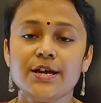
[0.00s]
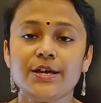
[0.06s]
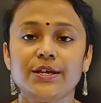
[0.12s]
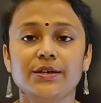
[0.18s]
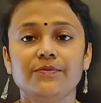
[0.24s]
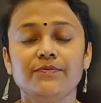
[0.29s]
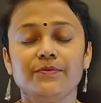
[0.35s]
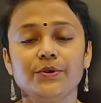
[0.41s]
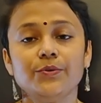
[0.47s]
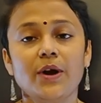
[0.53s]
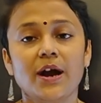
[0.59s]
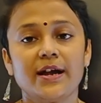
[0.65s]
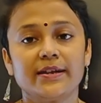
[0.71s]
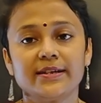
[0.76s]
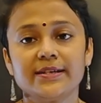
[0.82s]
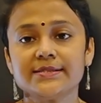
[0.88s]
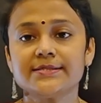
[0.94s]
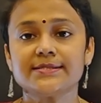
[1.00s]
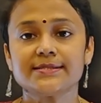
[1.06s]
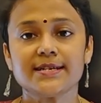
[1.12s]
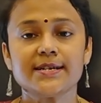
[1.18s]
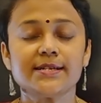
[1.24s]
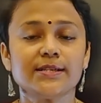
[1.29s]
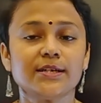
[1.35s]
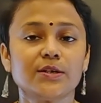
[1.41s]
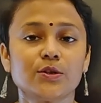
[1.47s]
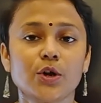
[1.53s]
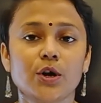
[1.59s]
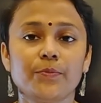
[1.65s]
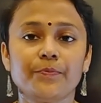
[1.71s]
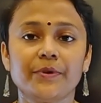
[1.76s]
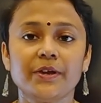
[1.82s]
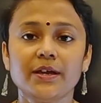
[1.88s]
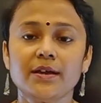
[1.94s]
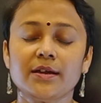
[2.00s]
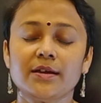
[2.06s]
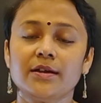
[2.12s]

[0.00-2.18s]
If you understand the topic,